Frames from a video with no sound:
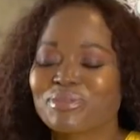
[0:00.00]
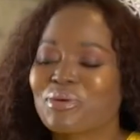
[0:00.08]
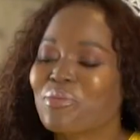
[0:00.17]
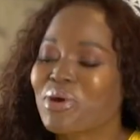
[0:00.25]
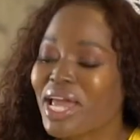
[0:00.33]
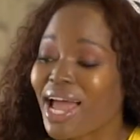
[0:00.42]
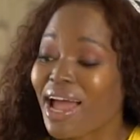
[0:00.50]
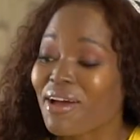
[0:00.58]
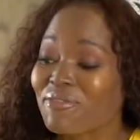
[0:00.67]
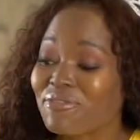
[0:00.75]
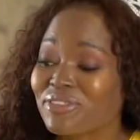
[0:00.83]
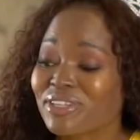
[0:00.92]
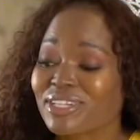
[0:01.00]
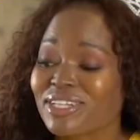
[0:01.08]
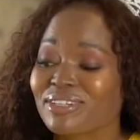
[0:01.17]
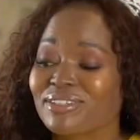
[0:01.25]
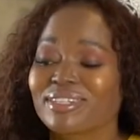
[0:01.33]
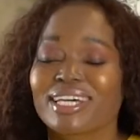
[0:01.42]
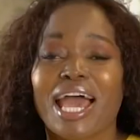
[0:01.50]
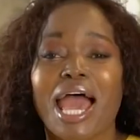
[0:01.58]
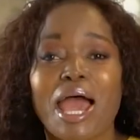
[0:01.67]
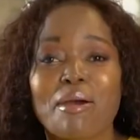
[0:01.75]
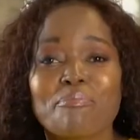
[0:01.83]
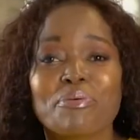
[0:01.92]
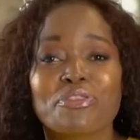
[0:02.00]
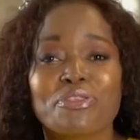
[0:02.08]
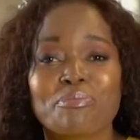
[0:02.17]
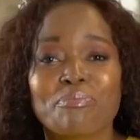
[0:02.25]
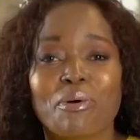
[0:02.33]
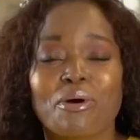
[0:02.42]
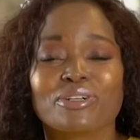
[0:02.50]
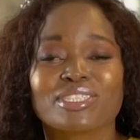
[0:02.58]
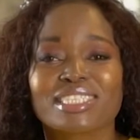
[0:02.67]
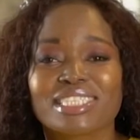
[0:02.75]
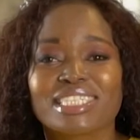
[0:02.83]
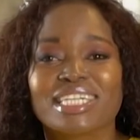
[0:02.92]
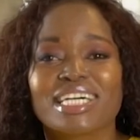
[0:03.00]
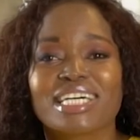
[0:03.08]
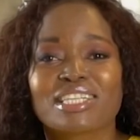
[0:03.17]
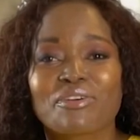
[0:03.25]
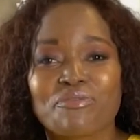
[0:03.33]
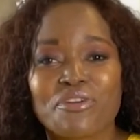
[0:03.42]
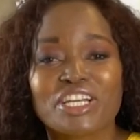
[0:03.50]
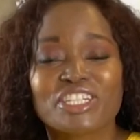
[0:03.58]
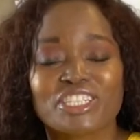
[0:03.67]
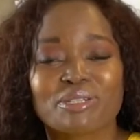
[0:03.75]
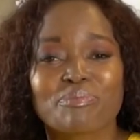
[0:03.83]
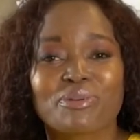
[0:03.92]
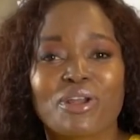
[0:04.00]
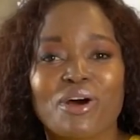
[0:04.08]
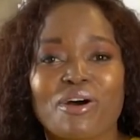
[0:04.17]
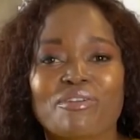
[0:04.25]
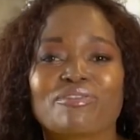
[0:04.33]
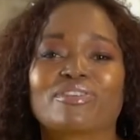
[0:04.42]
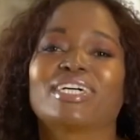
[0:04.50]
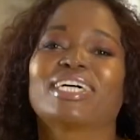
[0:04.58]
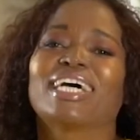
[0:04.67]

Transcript: We have the empathy bond, the friendship love,